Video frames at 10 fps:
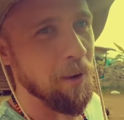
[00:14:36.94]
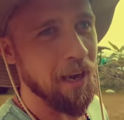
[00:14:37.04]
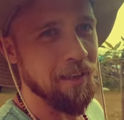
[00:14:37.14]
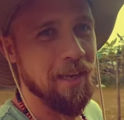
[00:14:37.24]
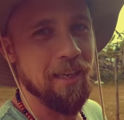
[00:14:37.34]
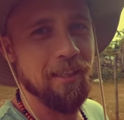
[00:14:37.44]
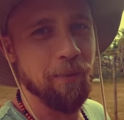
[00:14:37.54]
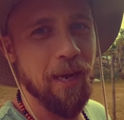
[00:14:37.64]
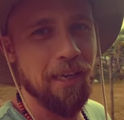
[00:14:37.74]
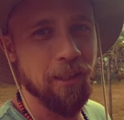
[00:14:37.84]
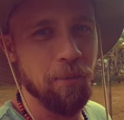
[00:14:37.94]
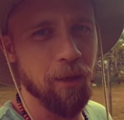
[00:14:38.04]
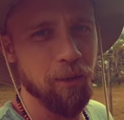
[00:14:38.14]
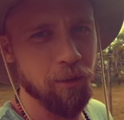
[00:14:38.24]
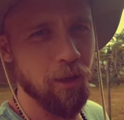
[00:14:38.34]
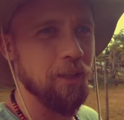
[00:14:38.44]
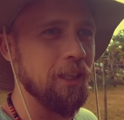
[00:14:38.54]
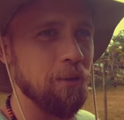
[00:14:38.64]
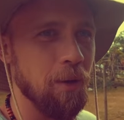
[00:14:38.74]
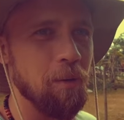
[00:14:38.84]
like this. We ask the builders, oh,
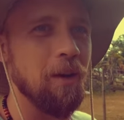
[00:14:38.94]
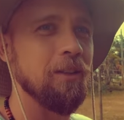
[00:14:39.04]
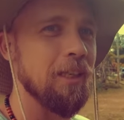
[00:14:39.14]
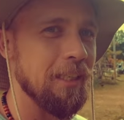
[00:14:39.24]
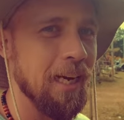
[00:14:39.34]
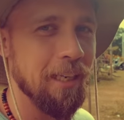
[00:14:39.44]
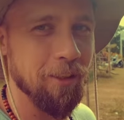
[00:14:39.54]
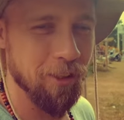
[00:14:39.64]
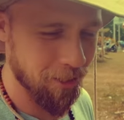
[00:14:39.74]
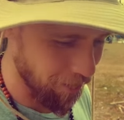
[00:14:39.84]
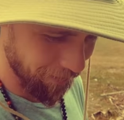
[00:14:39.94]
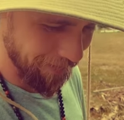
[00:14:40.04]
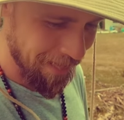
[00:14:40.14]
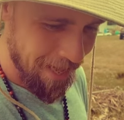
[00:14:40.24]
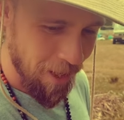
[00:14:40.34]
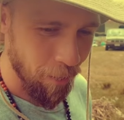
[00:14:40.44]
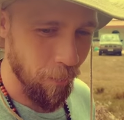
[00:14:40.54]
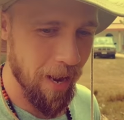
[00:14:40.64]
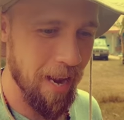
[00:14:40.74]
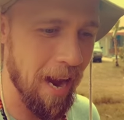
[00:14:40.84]
this is what we want, and it's kind of just done.
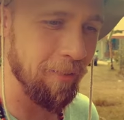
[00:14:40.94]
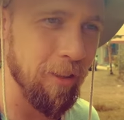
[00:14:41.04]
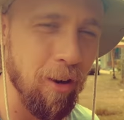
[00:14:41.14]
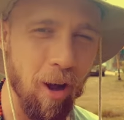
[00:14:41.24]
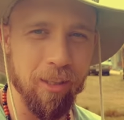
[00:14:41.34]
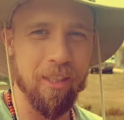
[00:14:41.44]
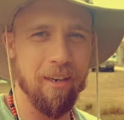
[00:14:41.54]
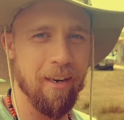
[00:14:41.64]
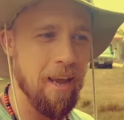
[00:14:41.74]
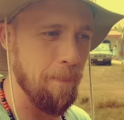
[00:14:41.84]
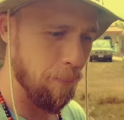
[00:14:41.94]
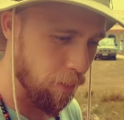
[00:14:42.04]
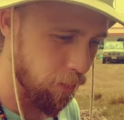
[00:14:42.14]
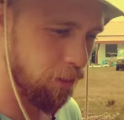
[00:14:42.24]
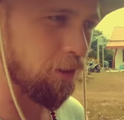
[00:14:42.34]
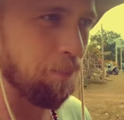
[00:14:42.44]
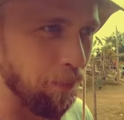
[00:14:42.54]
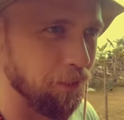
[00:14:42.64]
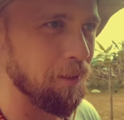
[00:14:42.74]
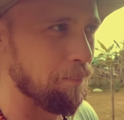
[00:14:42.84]
We have to constantly push and
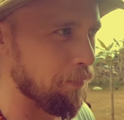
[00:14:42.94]
push and